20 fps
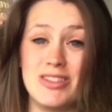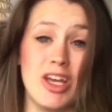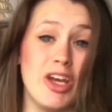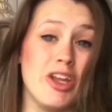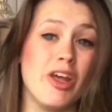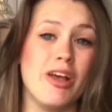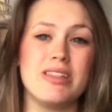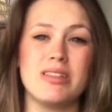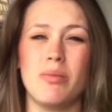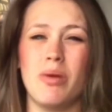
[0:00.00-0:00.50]
I
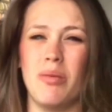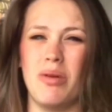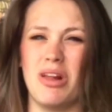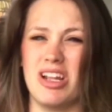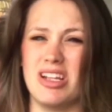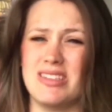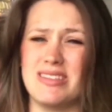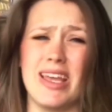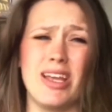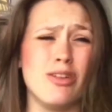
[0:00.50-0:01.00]
know some people are going
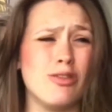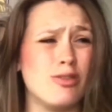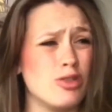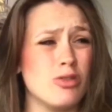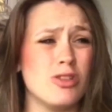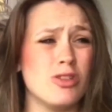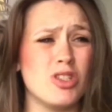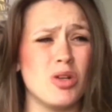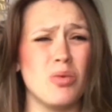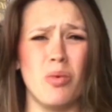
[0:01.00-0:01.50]
to say,
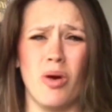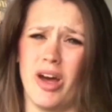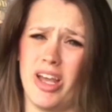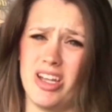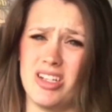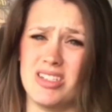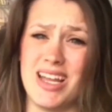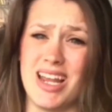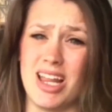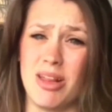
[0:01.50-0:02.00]
Georgia, why are you
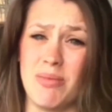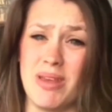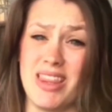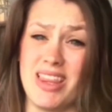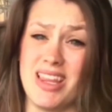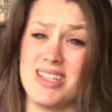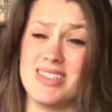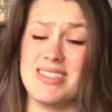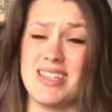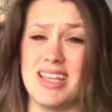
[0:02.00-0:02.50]
telling me
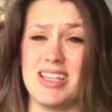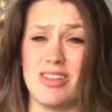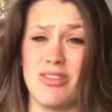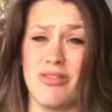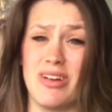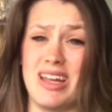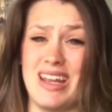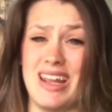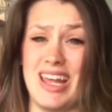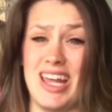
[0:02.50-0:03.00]
this? These are
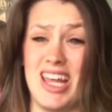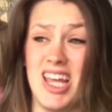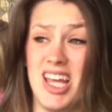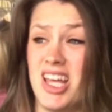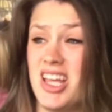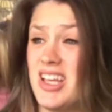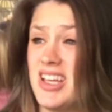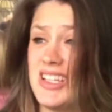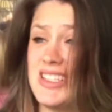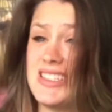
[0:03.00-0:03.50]
really
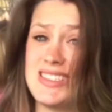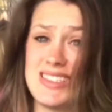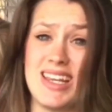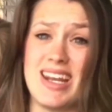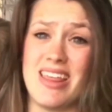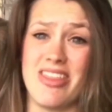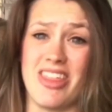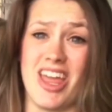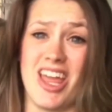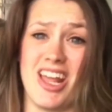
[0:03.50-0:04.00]
silly
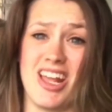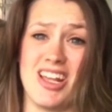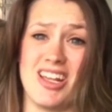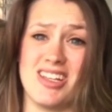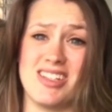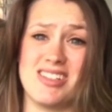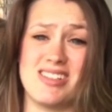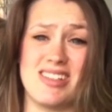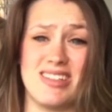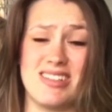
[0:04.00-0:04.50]

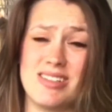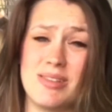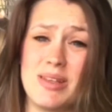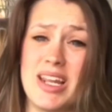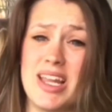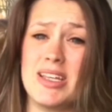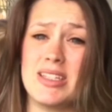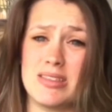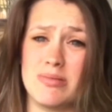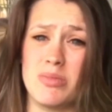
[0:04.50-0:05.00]
things,
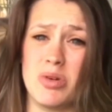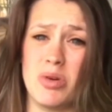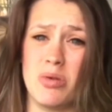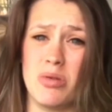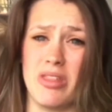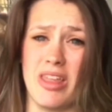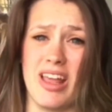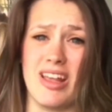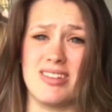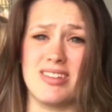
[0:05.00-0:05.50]
silly small
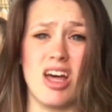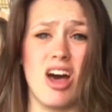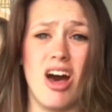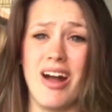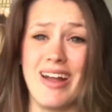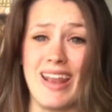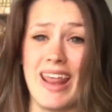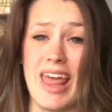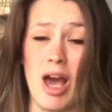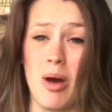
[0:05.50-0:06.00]
things that aren't
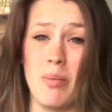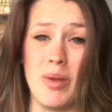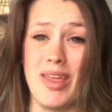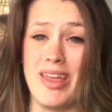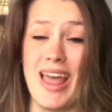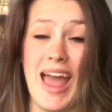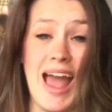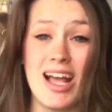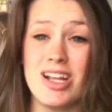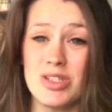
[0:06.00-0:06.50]
going to help me
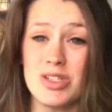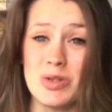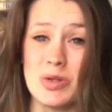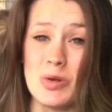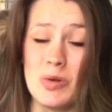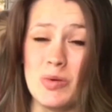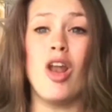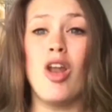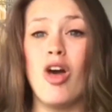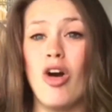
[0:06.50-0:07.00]
at
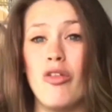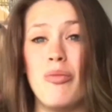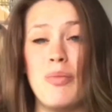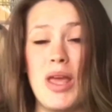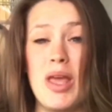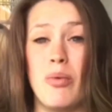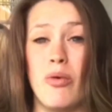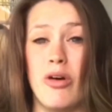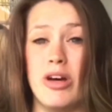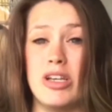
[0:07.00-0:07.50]
all. A lot of
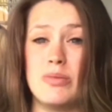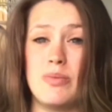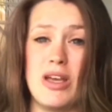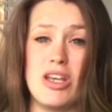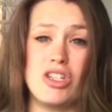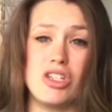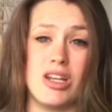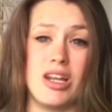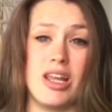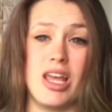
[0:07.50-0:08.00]
people,
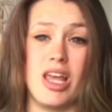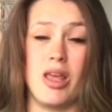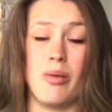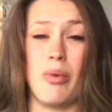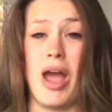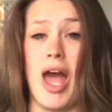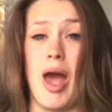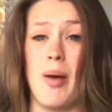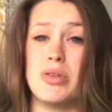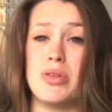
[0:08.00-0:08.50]
especially
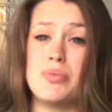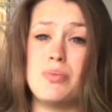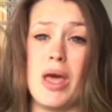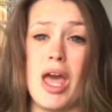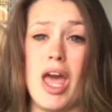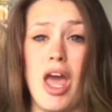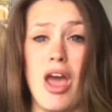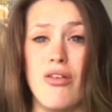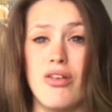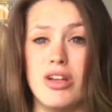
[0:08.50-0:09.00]
perhaps
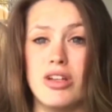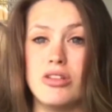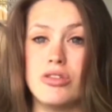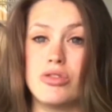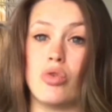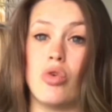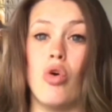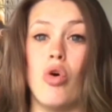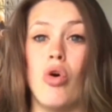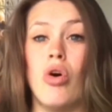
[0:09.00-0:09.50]
parents
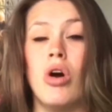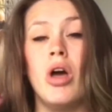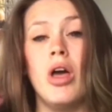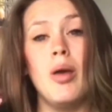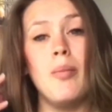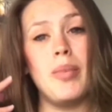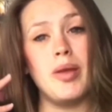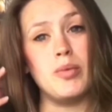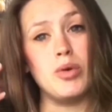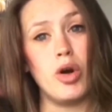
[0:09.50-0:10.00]
or
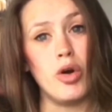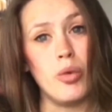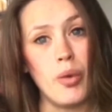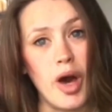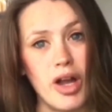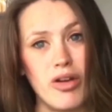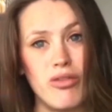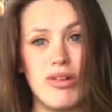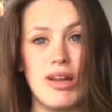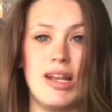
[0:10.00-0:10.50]
people who
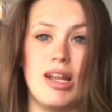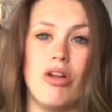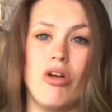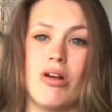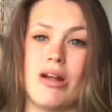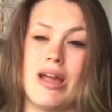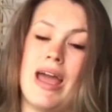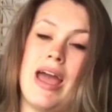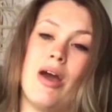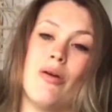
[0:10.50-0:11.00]
work really long
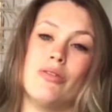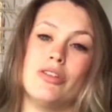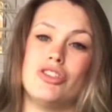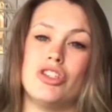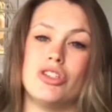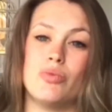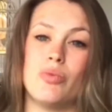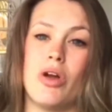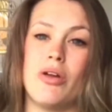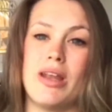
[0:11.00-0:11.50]
hours,
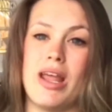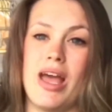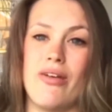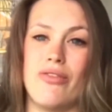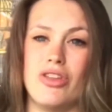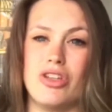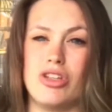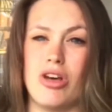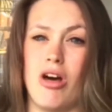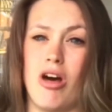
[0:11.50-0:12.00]
just won't have the
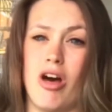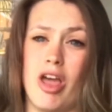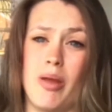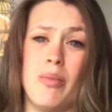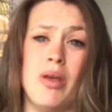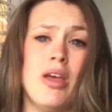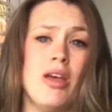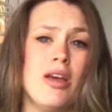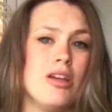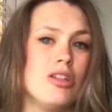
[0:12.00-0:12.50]
time
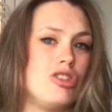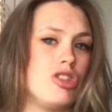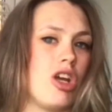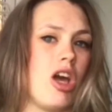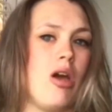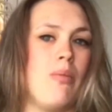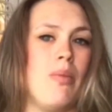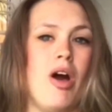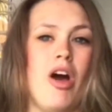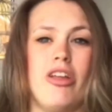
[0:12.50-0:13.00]
to go
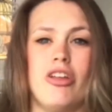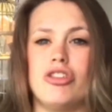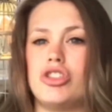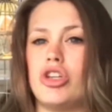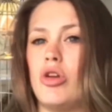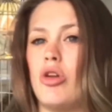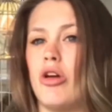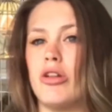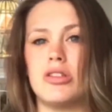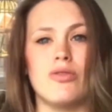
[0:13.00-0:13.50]
behind and do
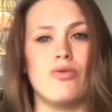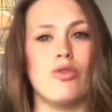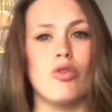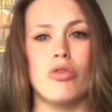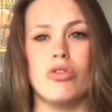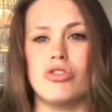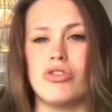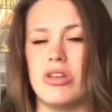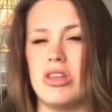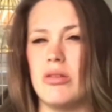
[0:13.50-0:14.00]
lots of
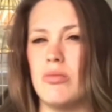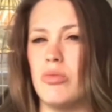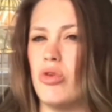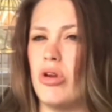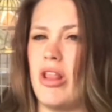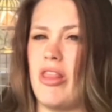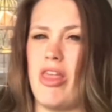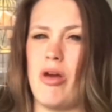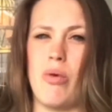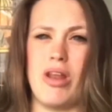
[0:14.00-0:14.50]
laundry in the
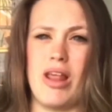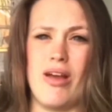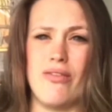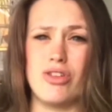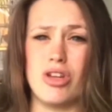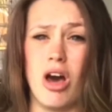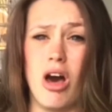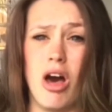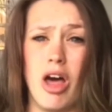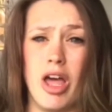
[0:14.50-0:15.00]
morning. They won't have
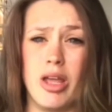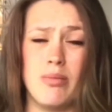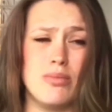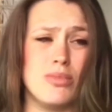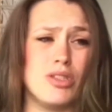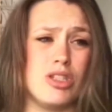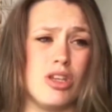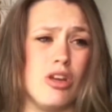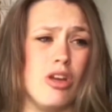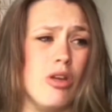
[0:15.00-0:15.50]
time
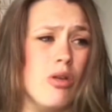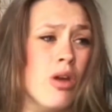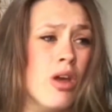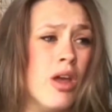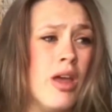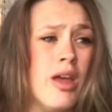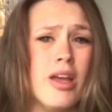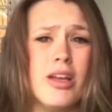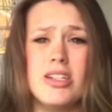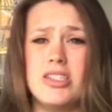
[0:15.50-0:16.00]
to
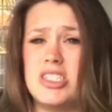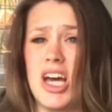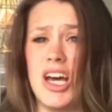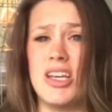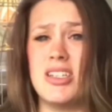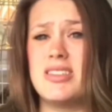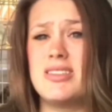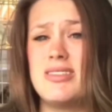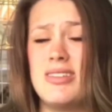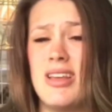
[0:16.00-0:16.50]

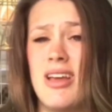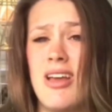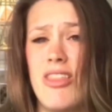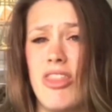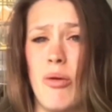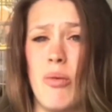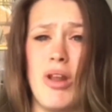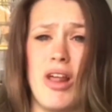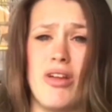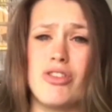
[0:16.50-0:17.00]
dust, they
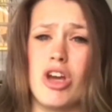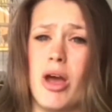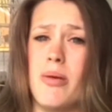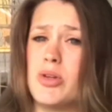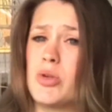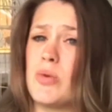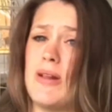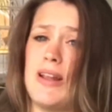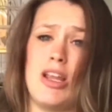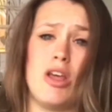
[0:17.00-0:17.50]
won't have time to
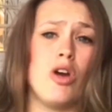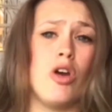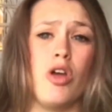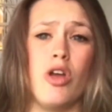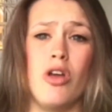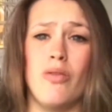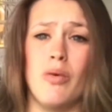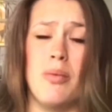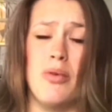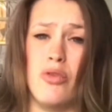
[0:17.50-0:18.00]
quickly
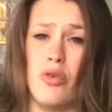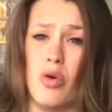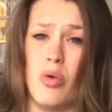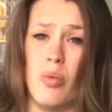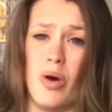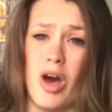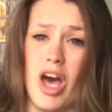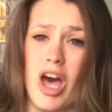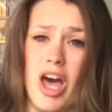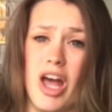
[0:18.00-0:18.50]
hoover before
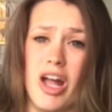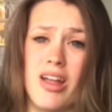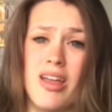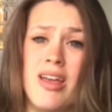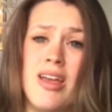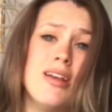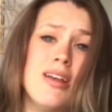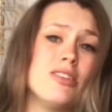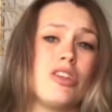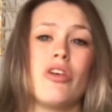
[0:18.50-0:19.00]
work.
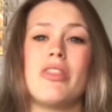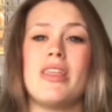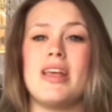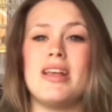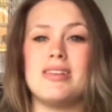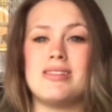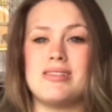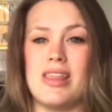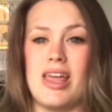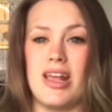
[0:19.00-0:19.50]
So
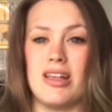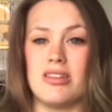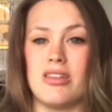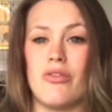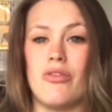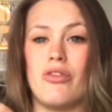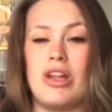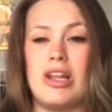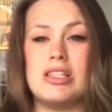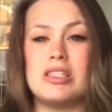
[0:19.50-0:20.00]
these things are
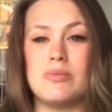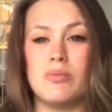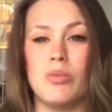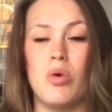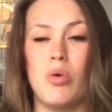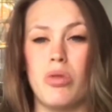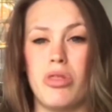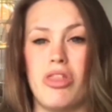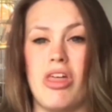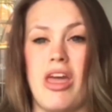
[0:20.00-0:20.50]
really
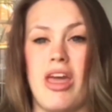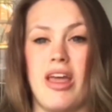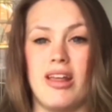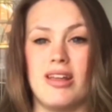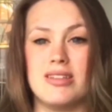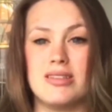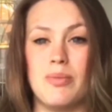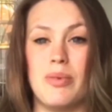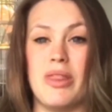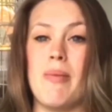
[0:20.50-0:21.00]
small
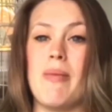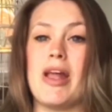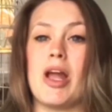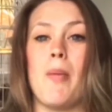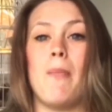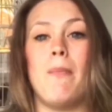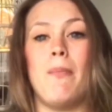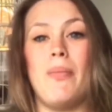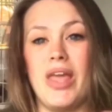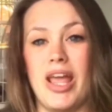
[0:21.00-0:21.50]
things, but they make a
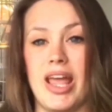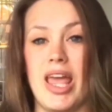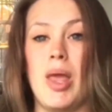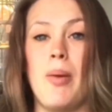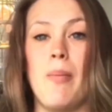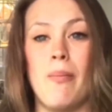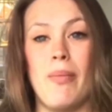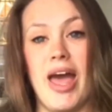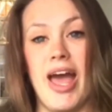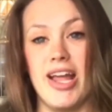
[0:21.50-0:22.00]
big
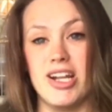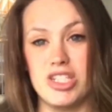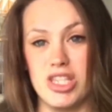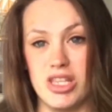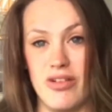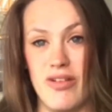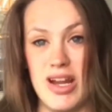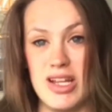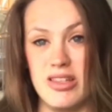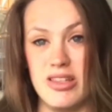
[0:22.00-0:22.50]
impact to the
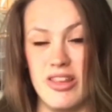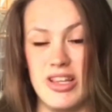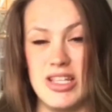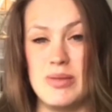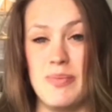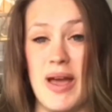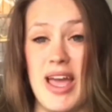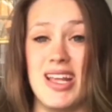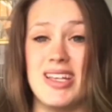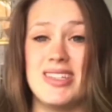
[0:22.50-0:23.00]
rest of the
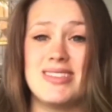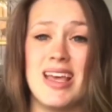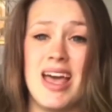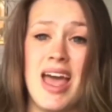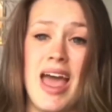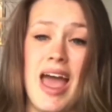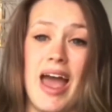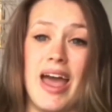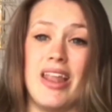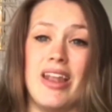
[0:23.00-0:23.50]
space.
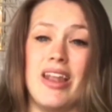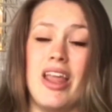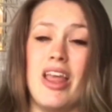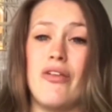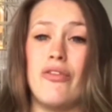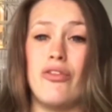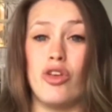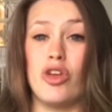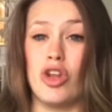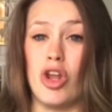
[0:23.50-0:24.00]
And if
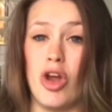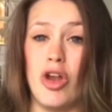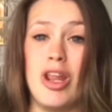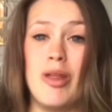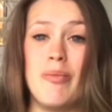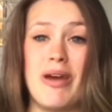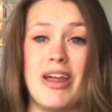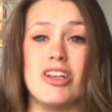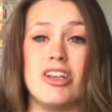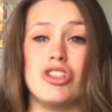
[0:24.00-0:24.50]
you can only
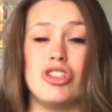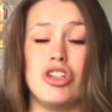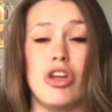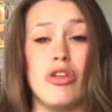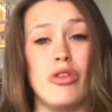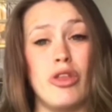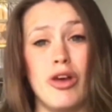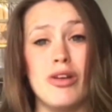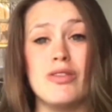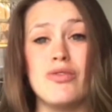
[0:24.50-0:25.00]
manage to do
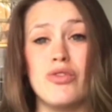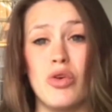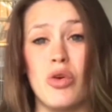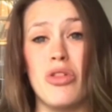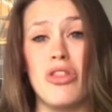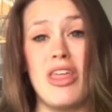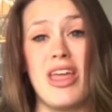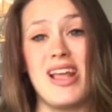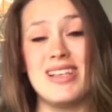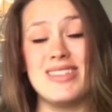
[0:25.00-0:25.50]
those 4
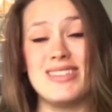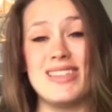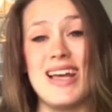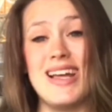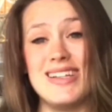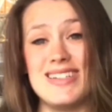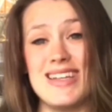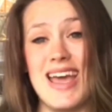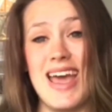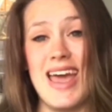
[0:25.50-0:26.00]
things that
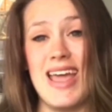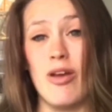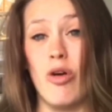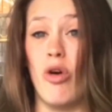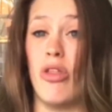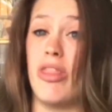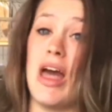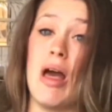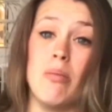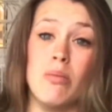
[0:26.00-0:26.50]
day or
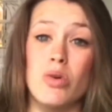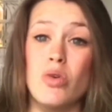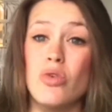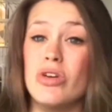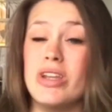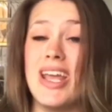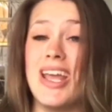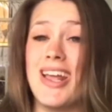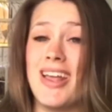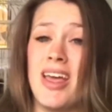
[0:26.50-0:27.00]
that
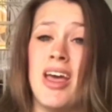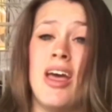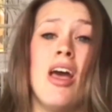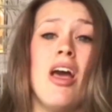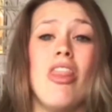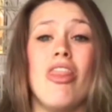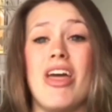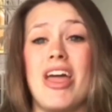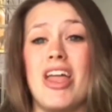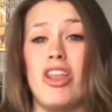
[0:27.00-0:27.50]
morning,
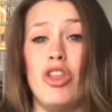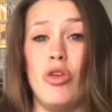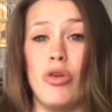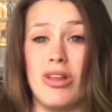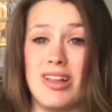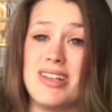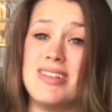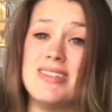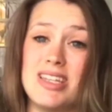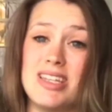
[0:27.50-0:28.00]
then you can
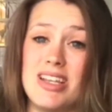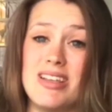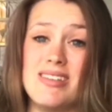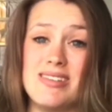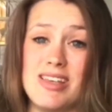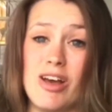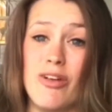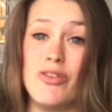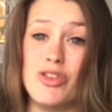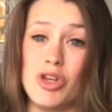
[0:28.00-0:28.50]
consider
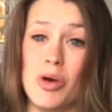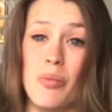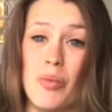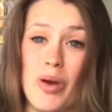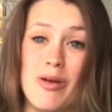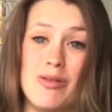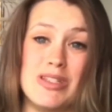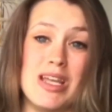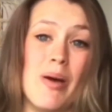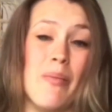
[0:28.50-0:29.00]
yourself job
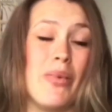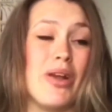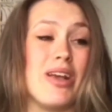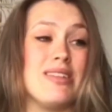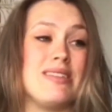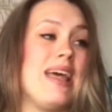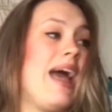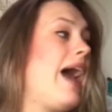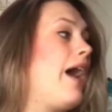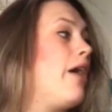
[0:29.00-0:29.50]
well done, because
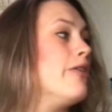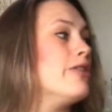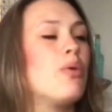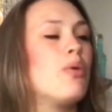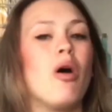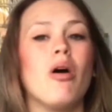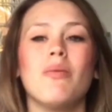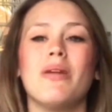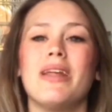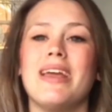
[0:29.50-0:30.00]
the house
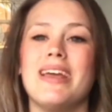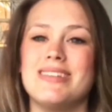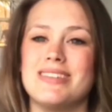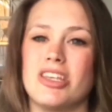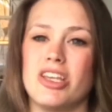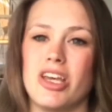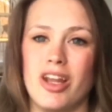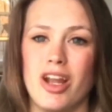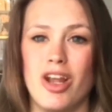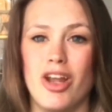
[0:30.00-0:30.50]
probably isn't
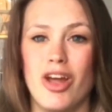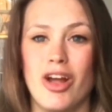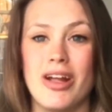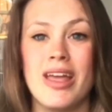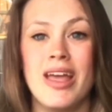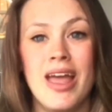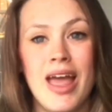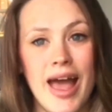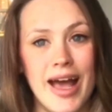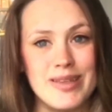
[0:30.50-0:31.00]
going to look
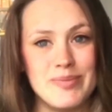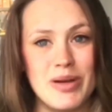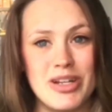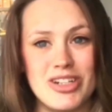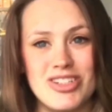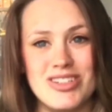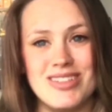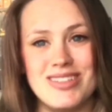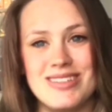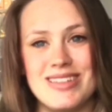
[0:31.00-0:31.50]
as much
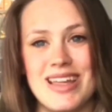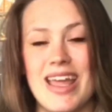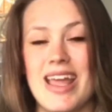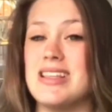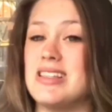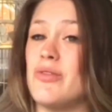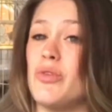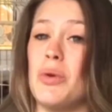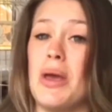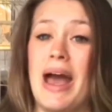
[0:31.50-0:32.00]
as a state as
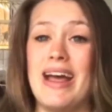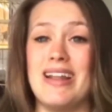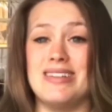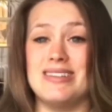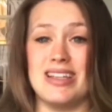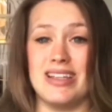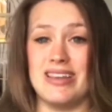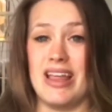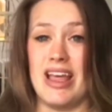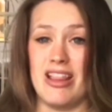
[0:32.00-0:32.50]
if you hadn't
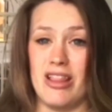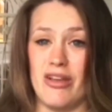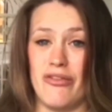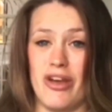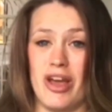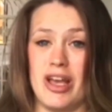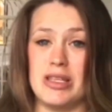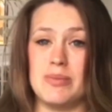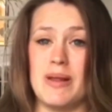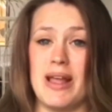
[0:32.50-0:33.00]
done that in the
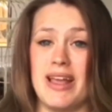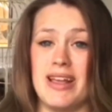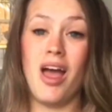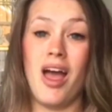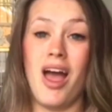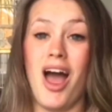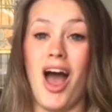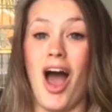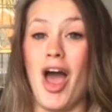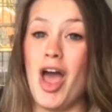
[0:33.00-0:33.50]
first place.
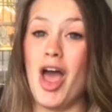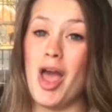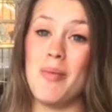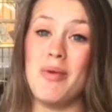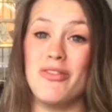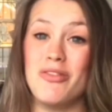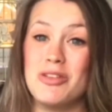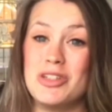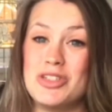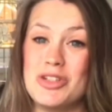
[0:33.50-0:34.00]
I hope you've
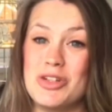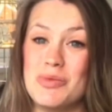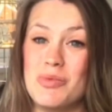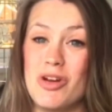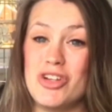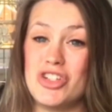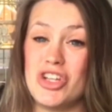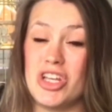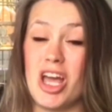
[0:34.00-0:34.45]
enjoyed watching.